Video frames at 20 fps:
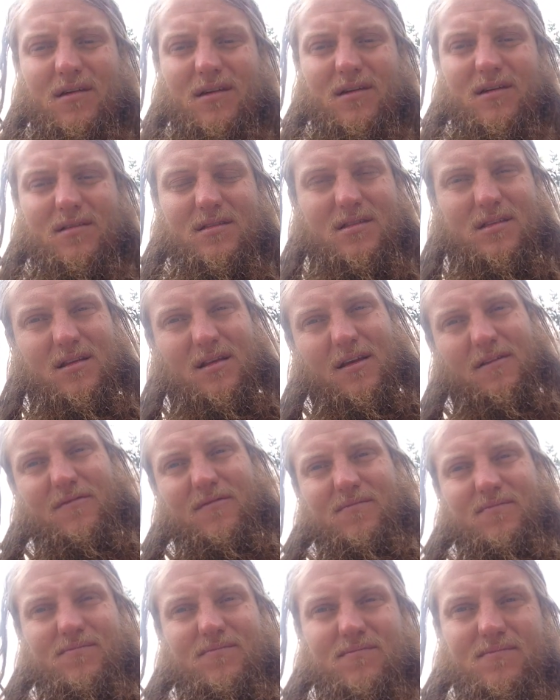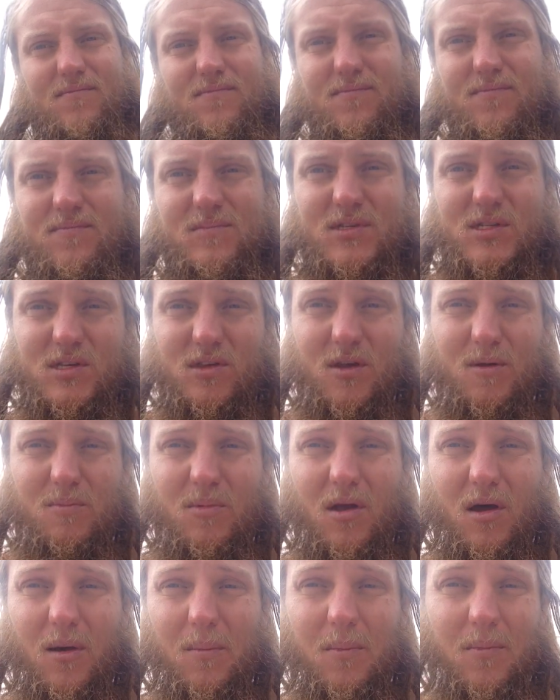like that I've
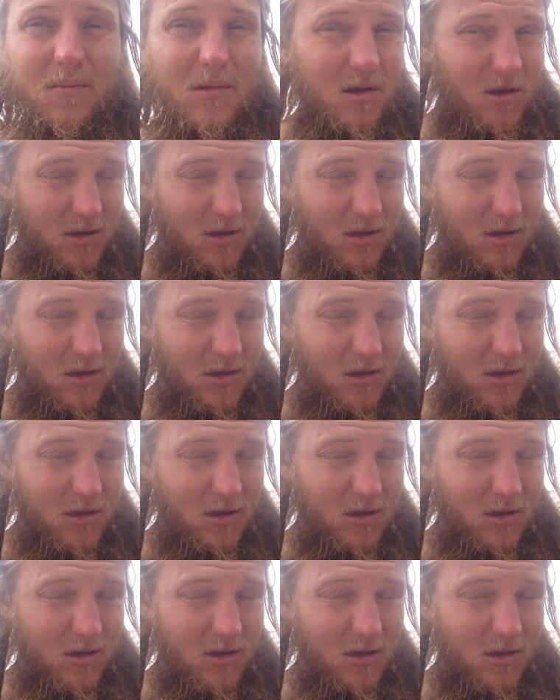slipped up.